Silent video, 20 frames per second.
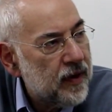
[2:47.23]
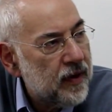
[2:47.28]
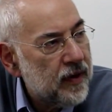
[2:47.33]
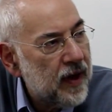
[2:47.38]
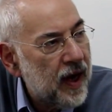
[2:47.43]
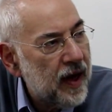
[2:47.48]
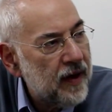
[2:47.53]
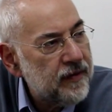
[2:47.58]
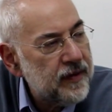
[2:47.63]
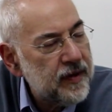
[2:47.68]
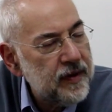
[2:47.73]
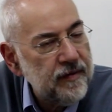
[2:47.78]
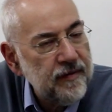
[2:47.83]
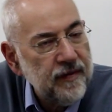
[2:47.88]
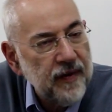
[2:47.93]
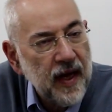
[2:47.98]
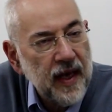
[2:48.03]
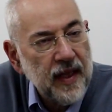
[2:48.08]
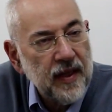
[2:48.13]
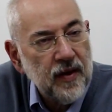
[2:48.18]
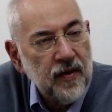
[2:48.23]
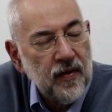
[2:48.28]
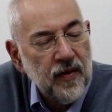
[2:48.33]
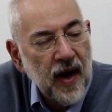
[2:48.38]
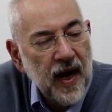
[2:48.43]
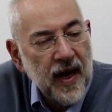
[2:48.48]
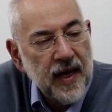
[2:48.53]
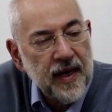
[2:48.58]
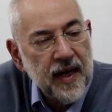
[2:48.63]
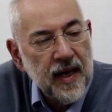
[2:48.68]
You have to find the
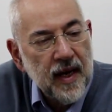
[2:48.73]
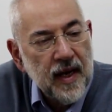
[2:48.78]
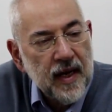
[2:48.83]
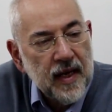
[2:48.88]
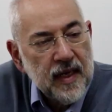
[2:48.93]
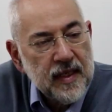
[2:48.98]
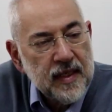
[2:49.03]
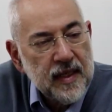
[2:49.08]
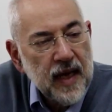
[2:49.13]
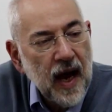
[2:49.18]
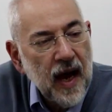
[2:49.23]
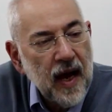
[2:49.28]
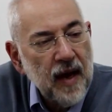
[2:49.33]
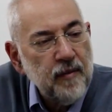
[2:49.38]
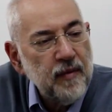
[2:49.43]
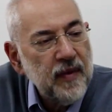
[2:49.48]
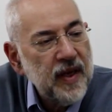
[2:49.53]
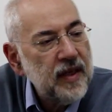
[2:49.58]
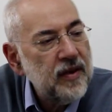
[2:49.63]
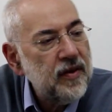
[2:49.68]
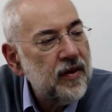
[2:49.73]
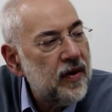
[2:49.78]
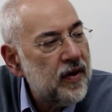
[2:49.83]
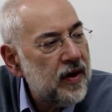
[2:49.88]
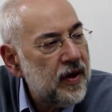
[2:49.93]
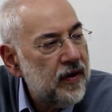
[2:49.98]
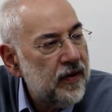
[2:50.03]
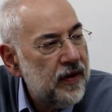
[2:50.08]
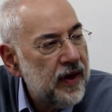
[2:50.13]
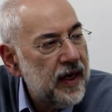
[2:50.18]
right time in your
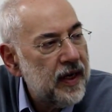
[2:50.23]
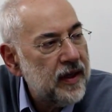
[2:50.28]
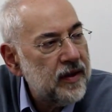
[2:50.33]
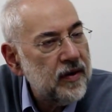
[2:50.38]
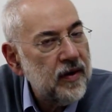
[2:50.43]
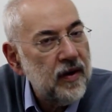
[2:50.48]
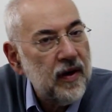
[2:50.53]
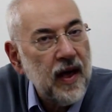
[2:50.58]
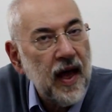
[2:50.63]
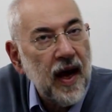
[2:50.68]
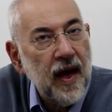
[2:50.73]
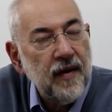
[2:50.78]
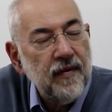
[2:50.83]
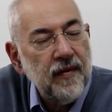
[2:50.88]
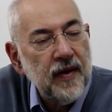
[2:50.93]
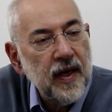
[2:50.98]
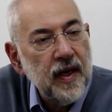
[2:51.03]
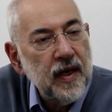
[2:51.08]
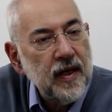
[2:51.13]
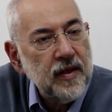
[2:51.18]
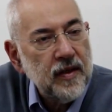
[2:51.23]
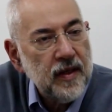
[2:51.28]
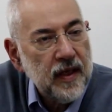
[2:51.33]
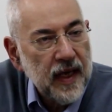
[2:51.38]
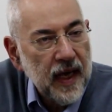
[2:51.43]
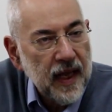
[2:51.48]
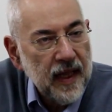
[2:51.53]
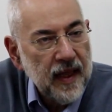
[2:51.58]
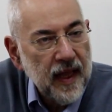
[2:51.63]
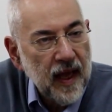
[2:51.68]
career and your life to
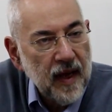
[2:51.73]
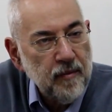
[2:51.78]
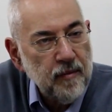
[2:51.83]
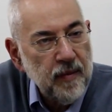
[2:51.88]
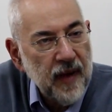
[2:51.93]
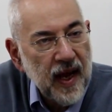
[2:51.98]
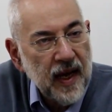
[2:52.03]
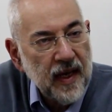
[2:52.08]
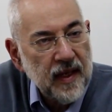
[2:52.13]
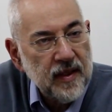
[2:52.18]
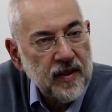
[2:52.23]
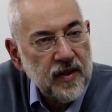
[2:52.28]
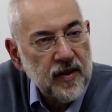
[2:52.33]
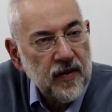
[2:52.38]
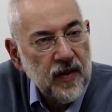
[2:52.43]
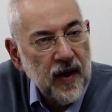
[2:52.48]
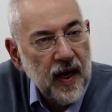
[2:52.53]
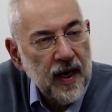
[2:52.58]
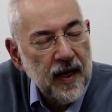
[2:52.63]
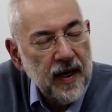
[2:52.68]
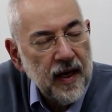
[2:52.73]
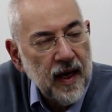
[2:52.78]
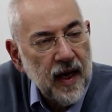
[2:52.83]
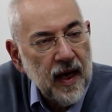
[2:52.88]
get that balance right.